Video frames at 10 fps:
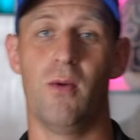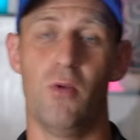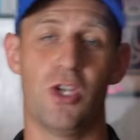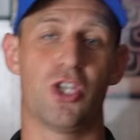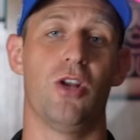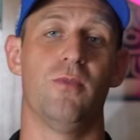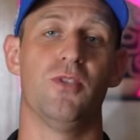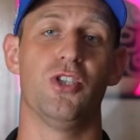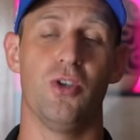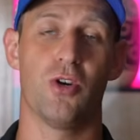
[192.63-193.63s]
and which
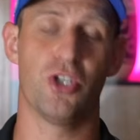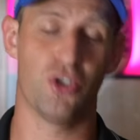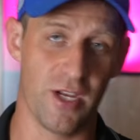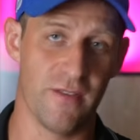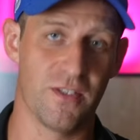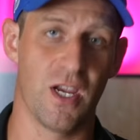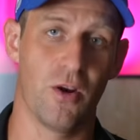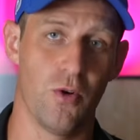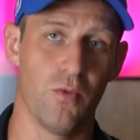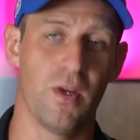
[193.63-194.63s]
clubs your drives are
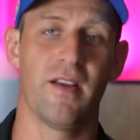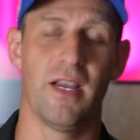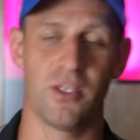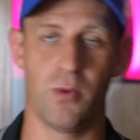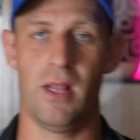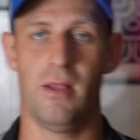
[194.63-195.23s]
good with as well.